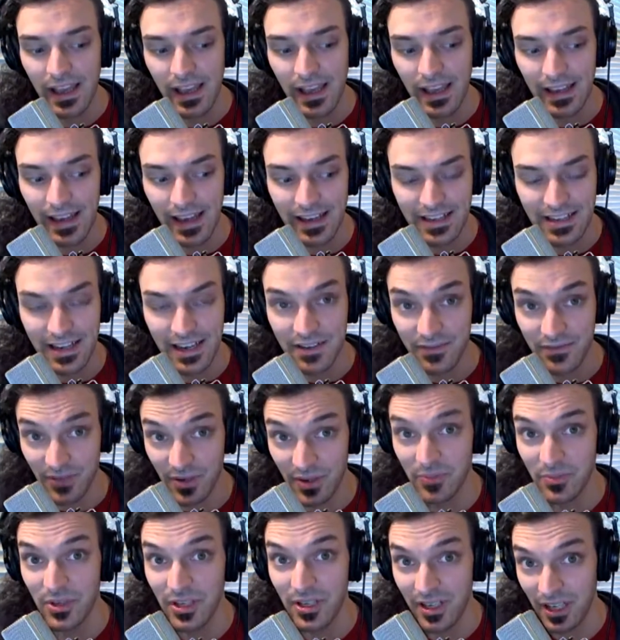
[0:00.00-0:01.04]
And I did it
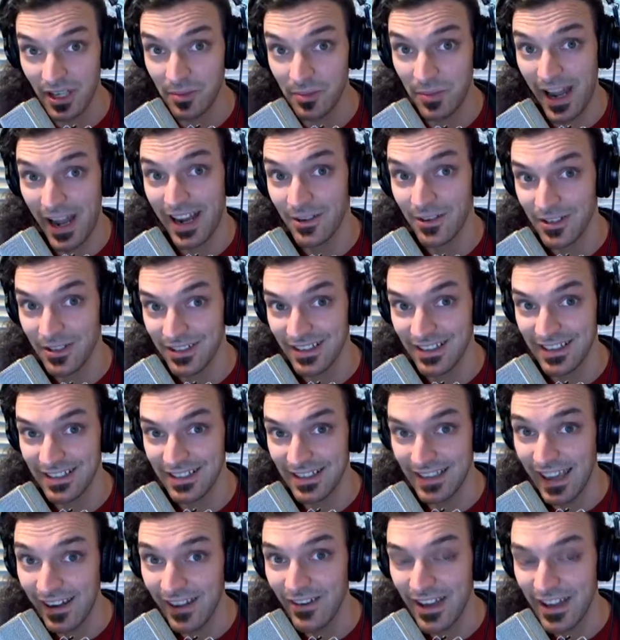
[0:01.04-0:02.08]
from a, a pirate and
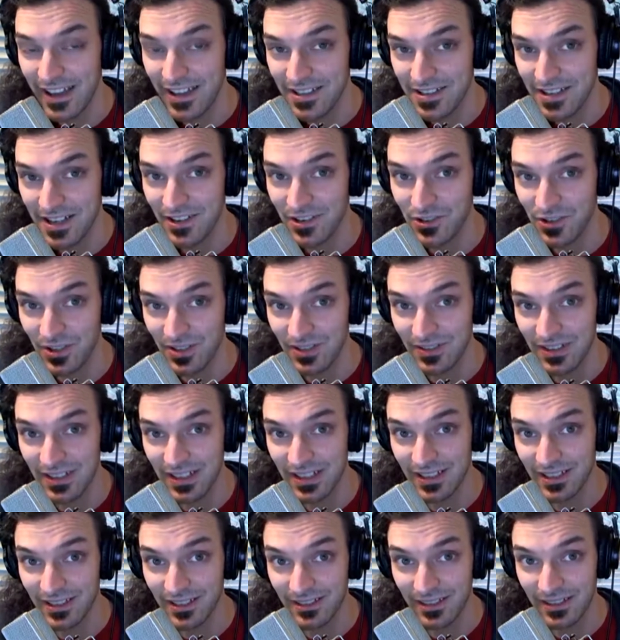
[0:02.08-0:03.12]
internet station
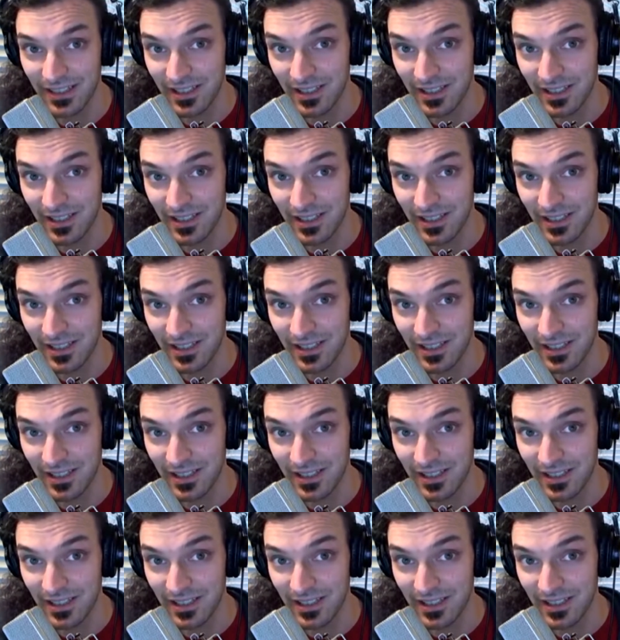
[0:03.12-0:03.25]
here